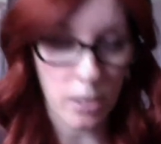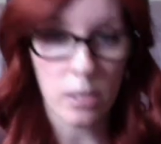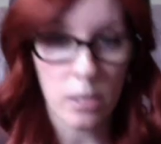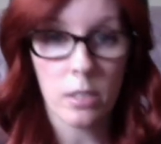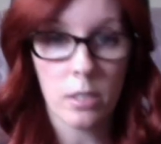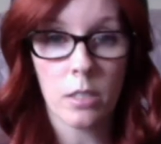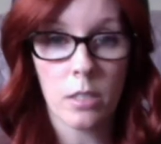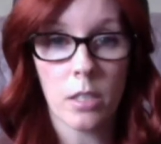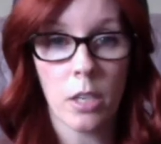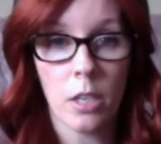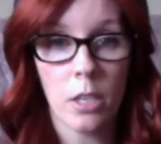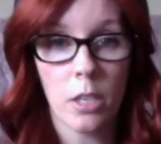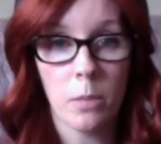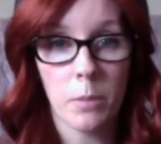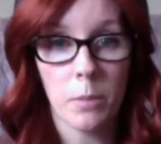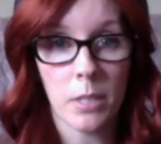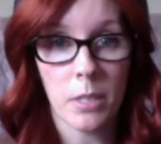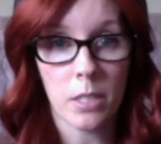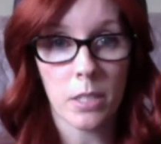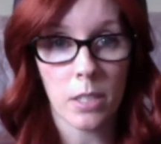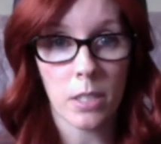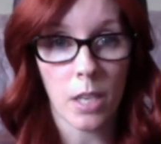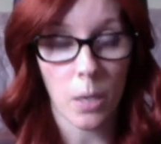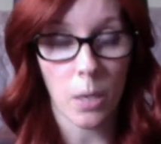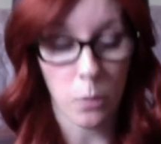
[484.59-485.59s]

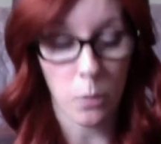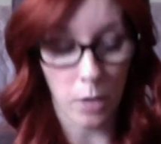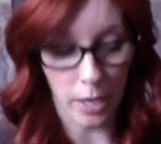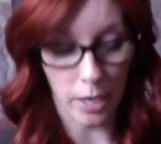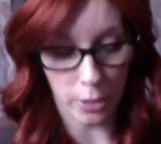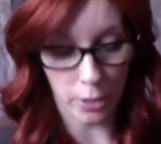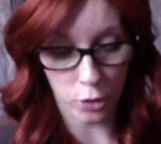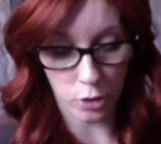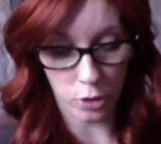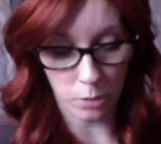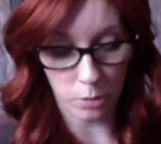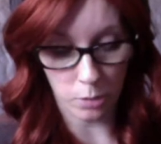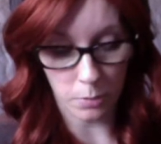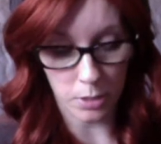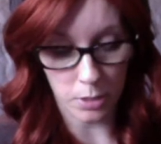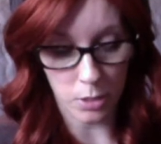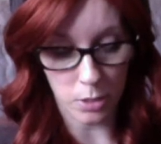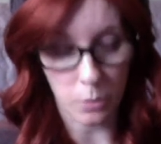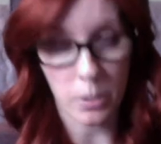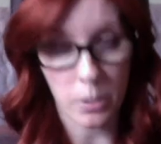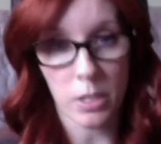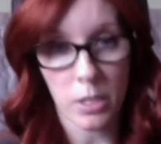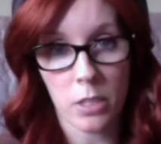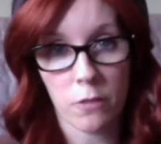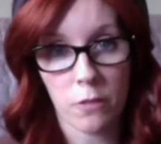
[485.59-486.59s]
Succubus that I will actually be
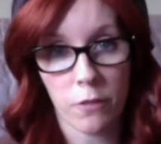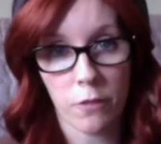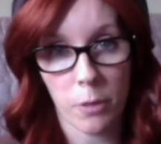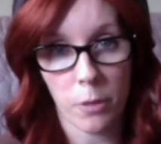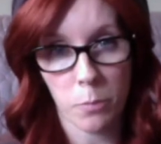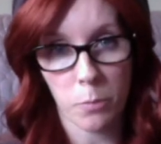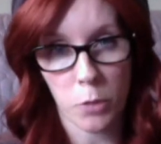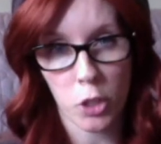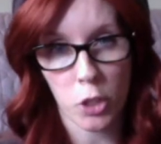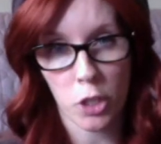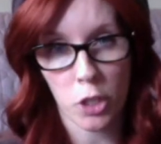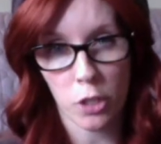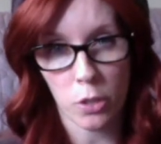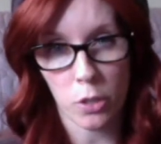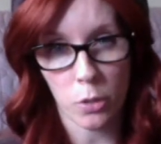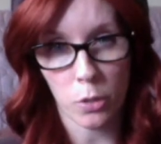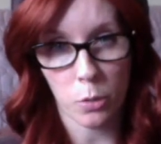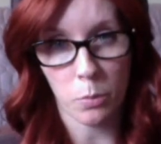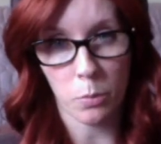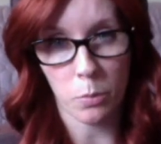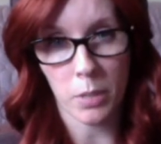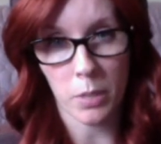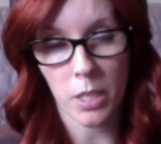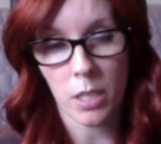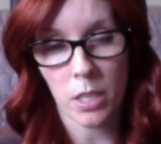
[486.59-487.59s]
doing is from
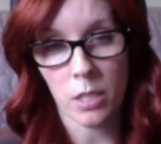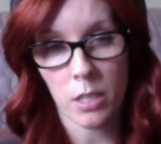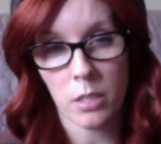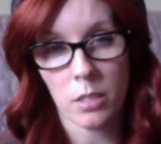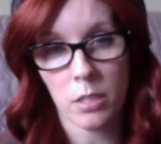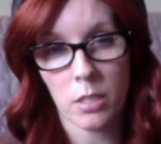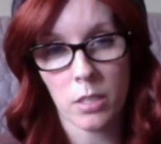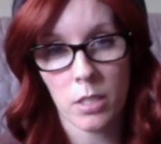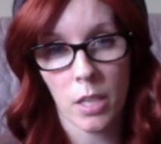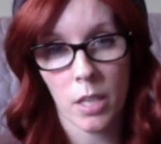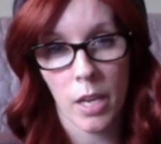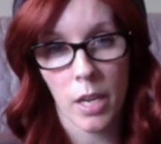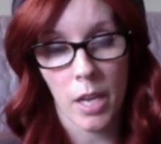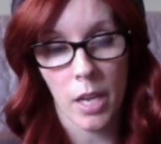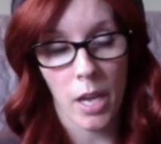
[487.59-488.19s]
2 because